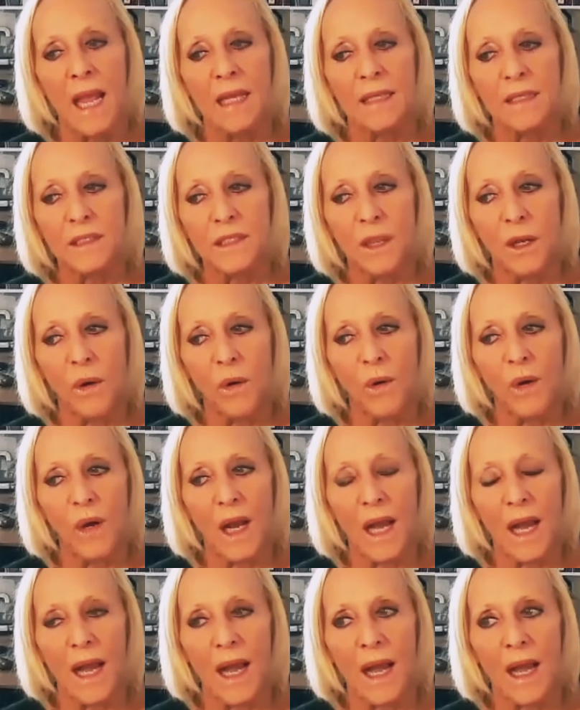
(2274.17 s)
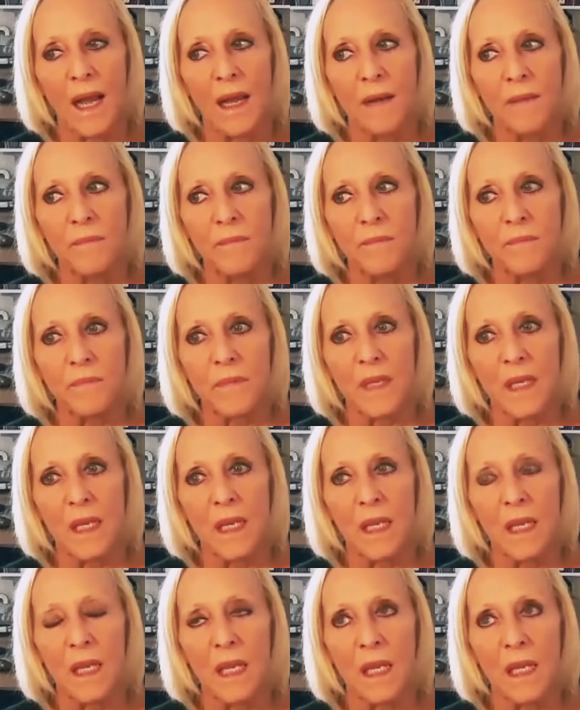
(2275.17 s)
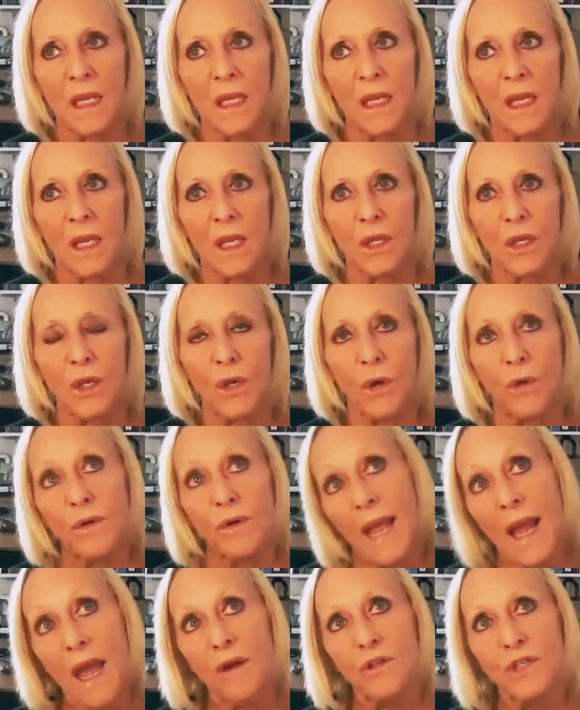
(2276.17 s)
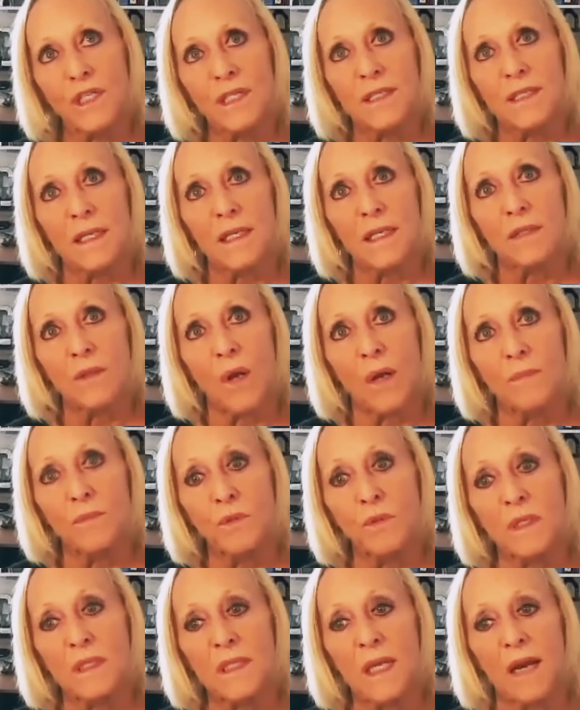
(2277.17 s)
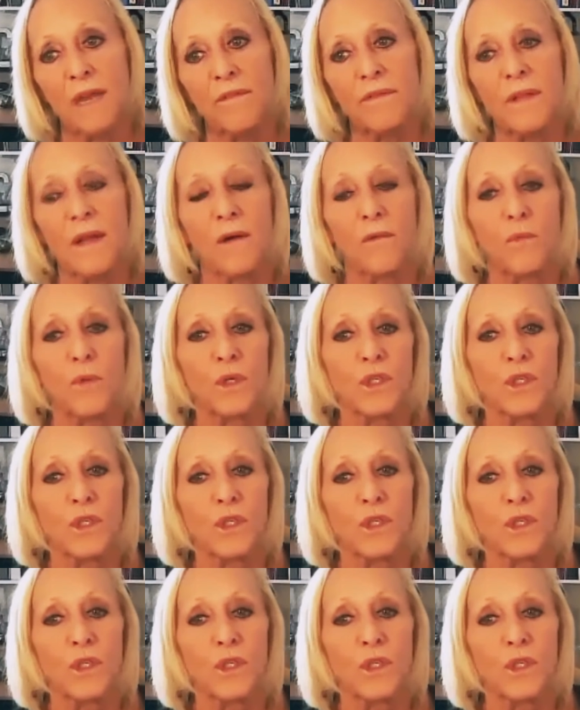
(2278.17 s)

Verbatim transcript: And so, um, you know, now she says, "I'm doing tough love."